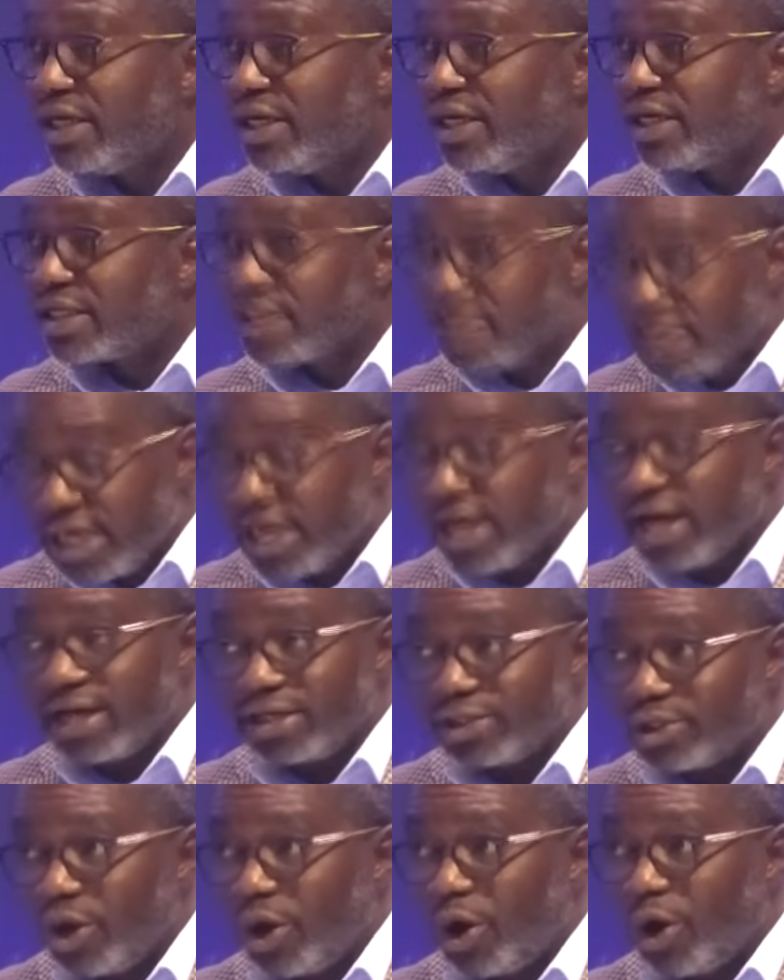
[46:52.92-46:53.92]
three
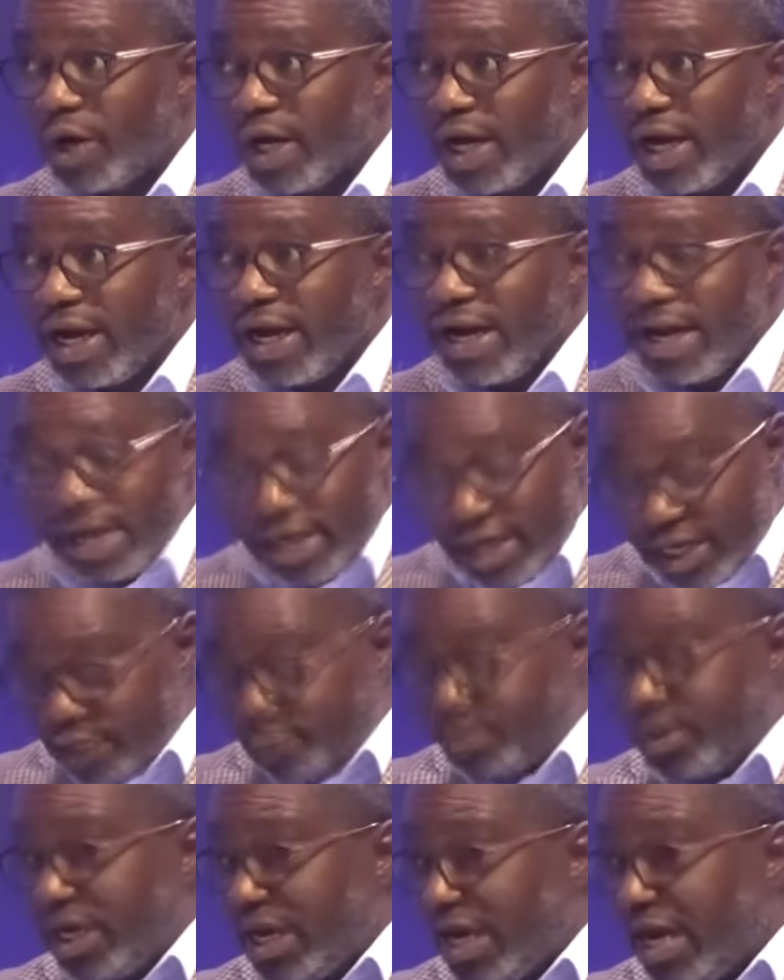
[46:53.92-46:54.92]
years on, there's
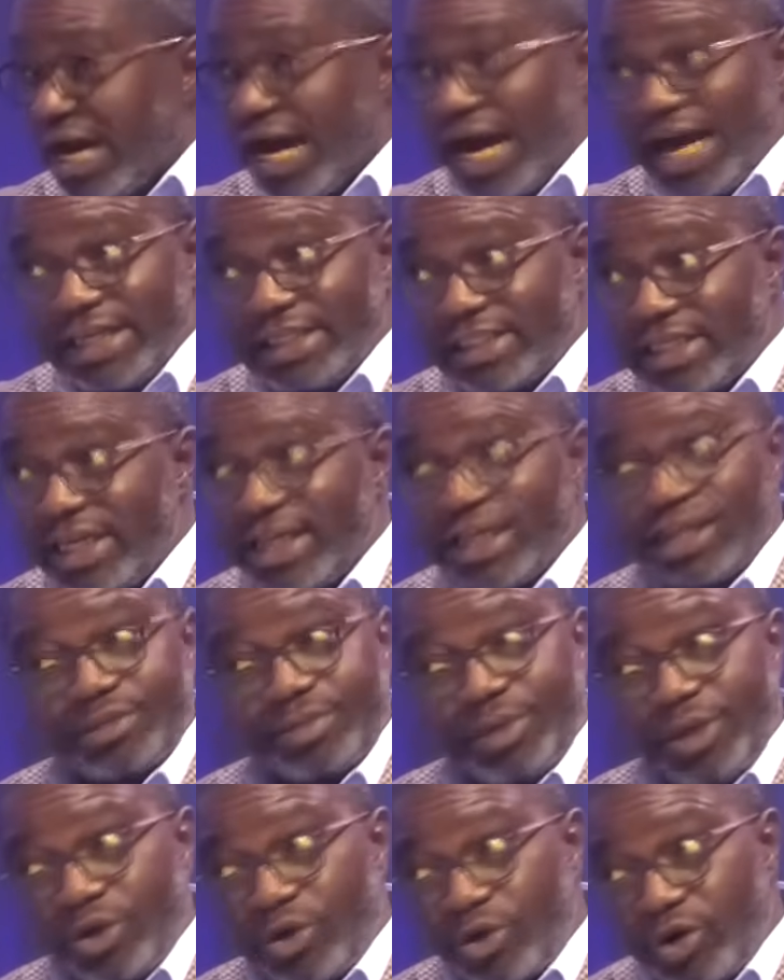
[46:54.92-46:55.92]
been, like I said, there's
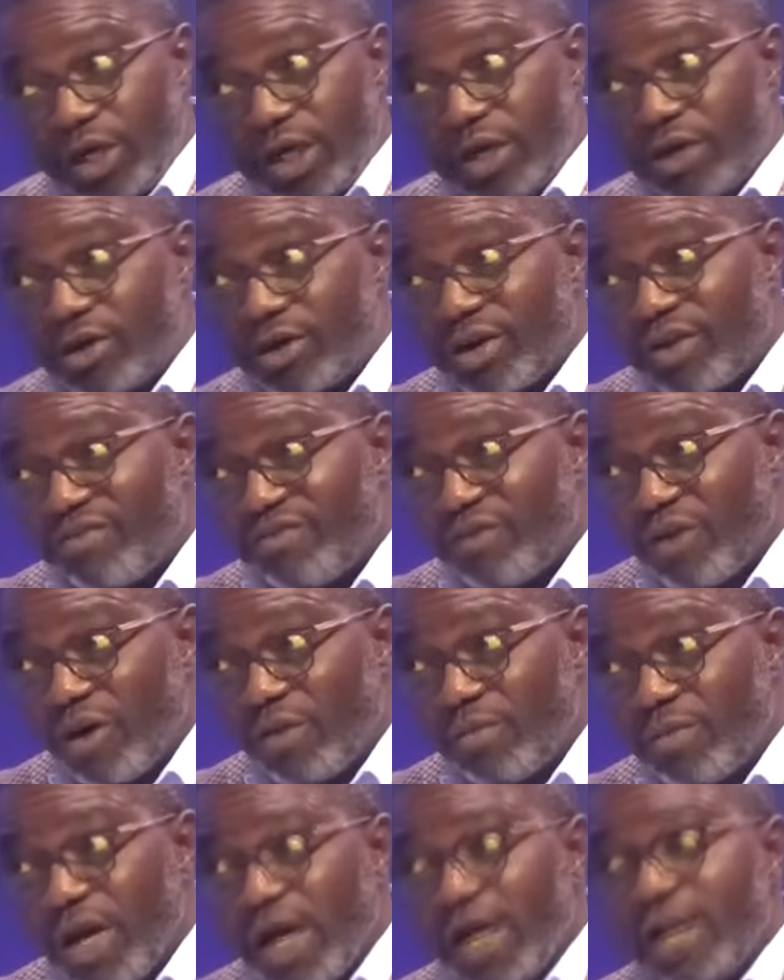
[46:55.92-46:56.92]
been no legal
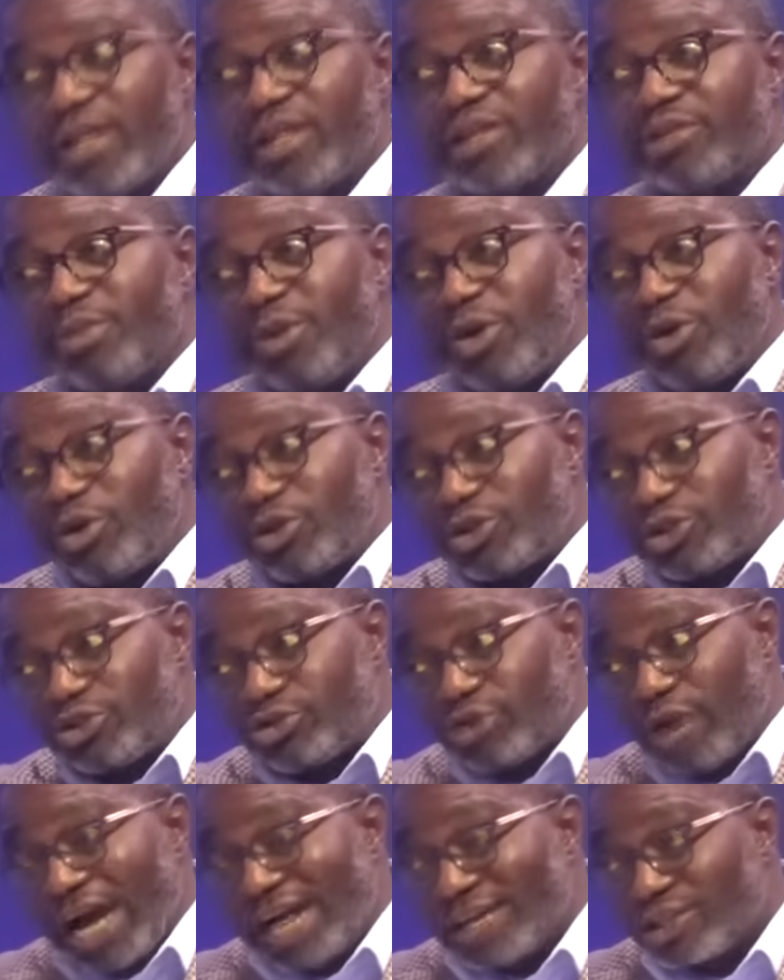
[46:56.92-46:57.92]
reform, there's been no
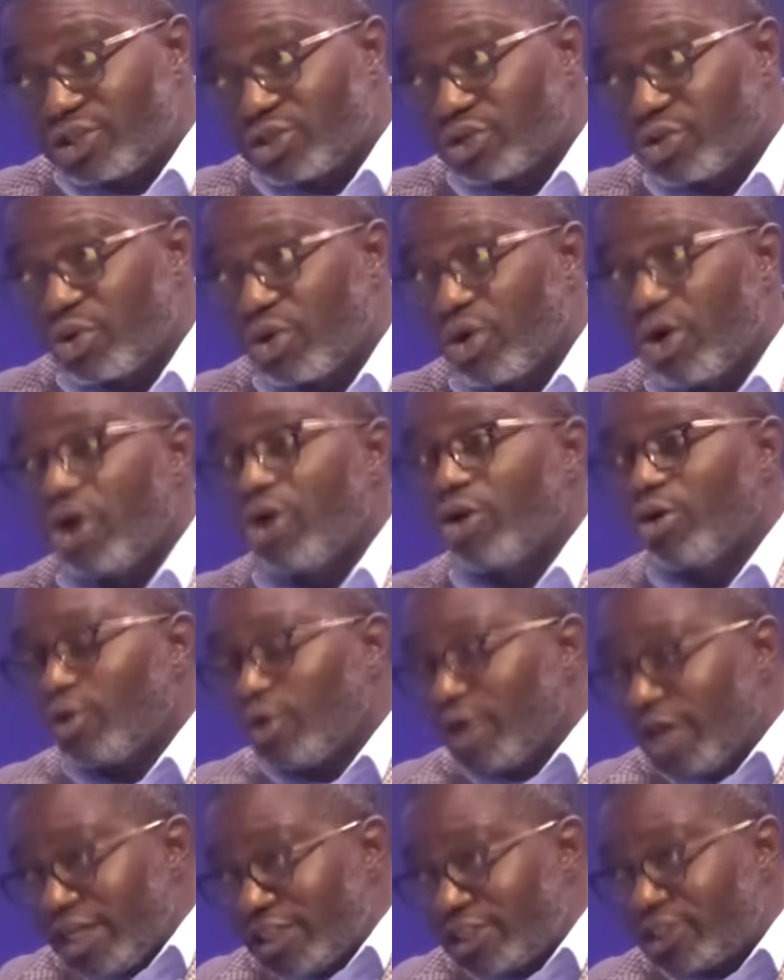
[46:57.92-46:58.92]
structural or
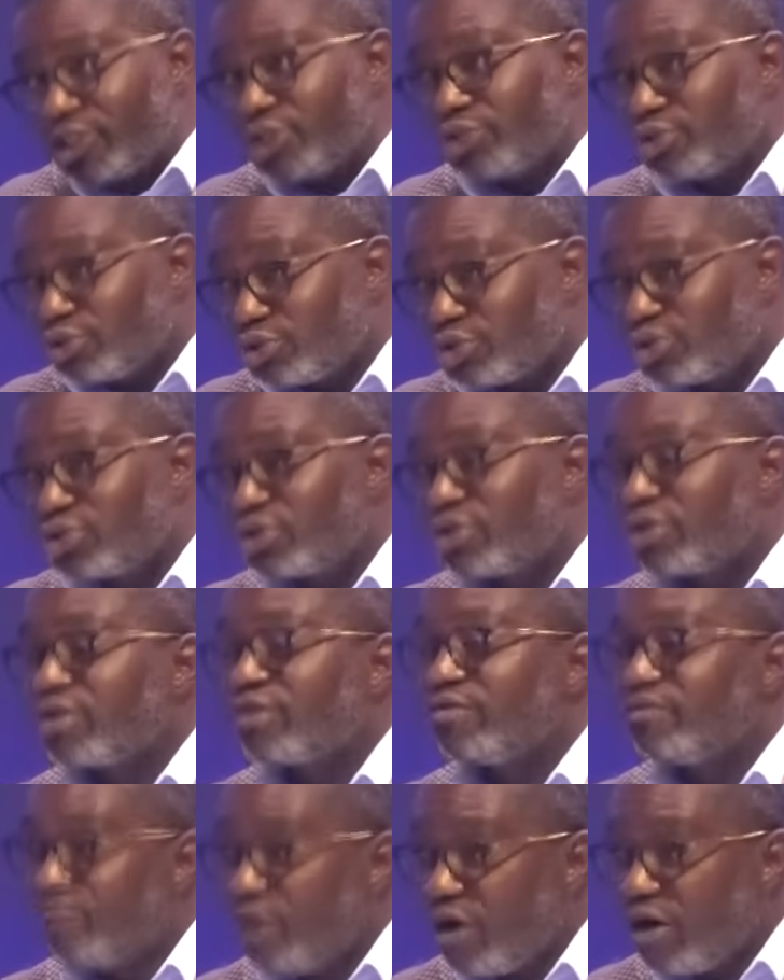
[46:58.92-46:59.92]
institutional
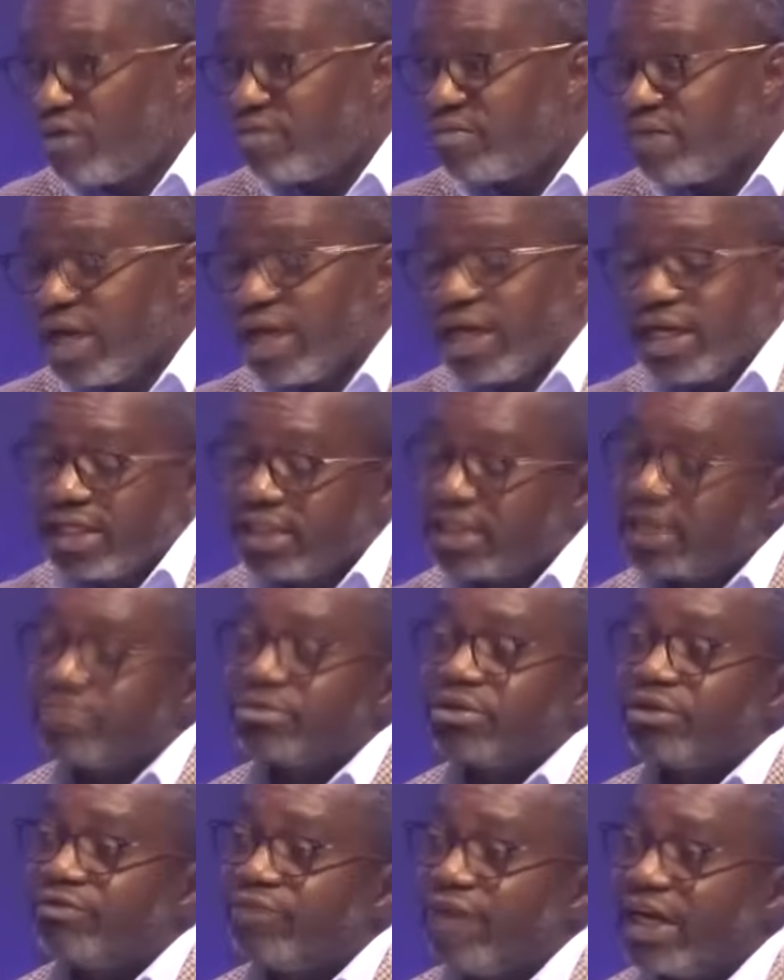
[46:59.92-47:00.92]
reform in terms
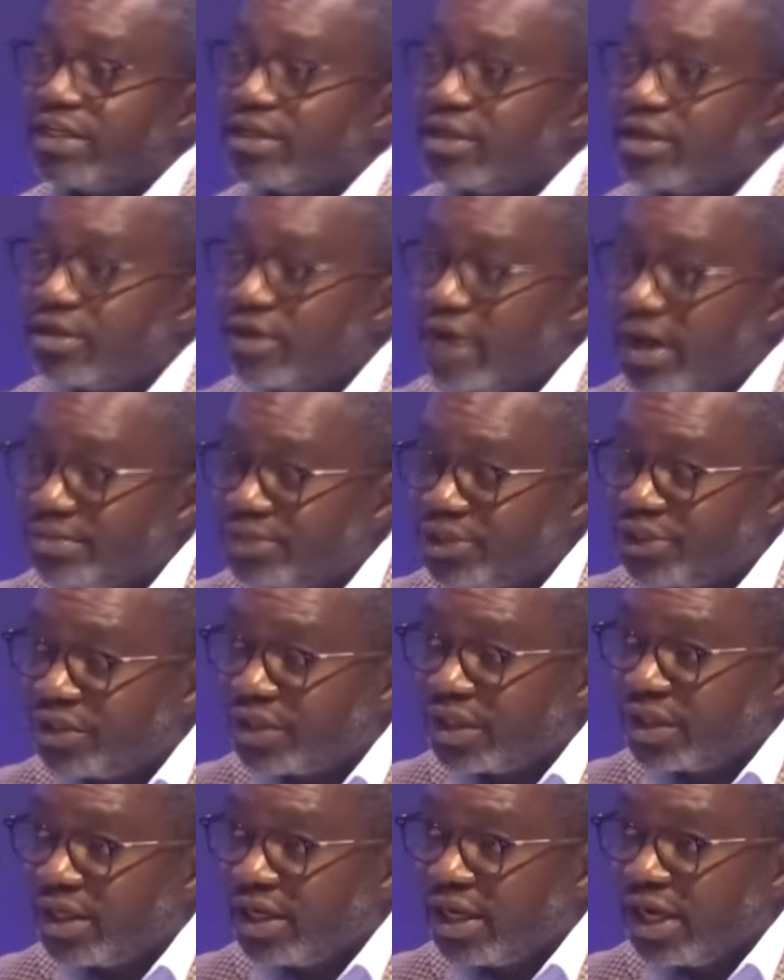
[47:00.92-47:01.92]
of fighting corruption.
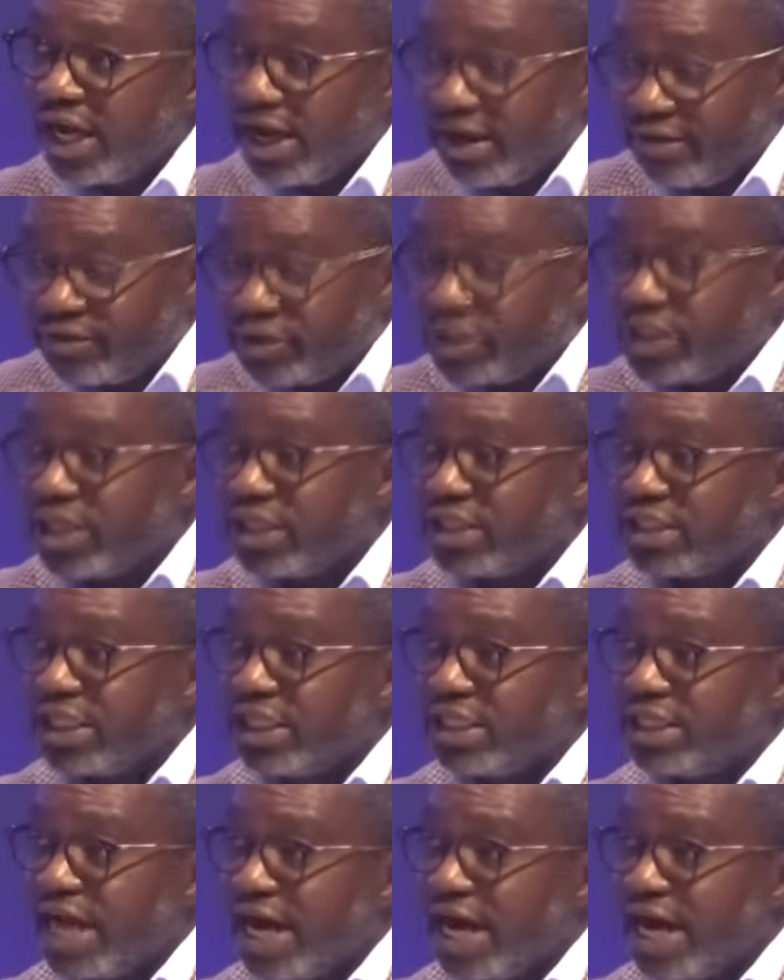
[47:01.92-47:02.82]
Mm. Everything is intact.